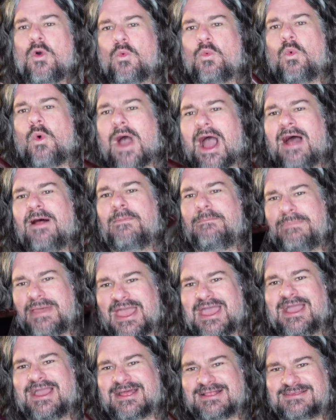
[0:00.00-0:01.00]
while
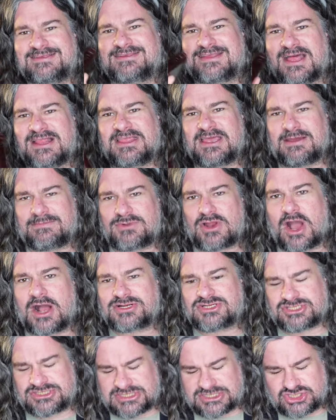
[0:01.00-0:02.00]
big and slightly
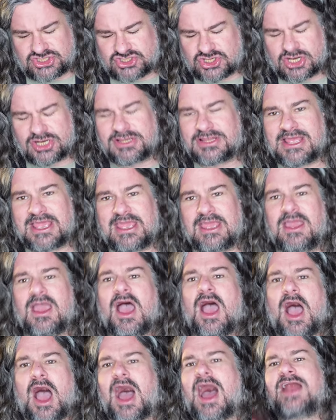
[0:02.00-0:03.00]
obnoxious and certainly
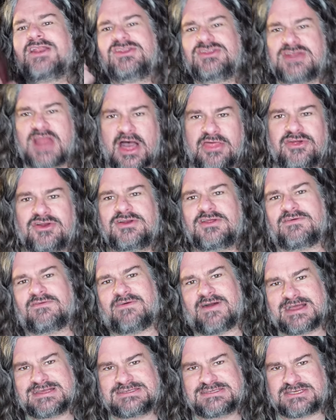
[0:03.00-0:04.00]
another
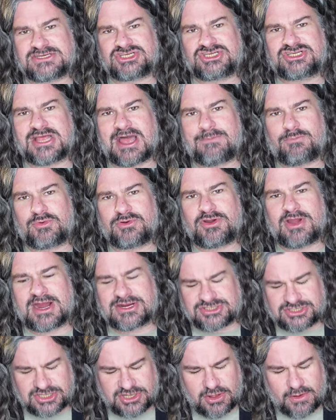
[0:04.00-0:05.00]
device to schlep when you're
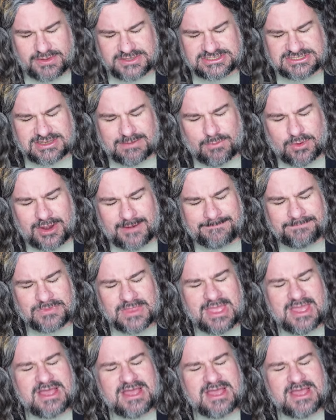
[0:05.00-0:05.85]
actually going somewhere,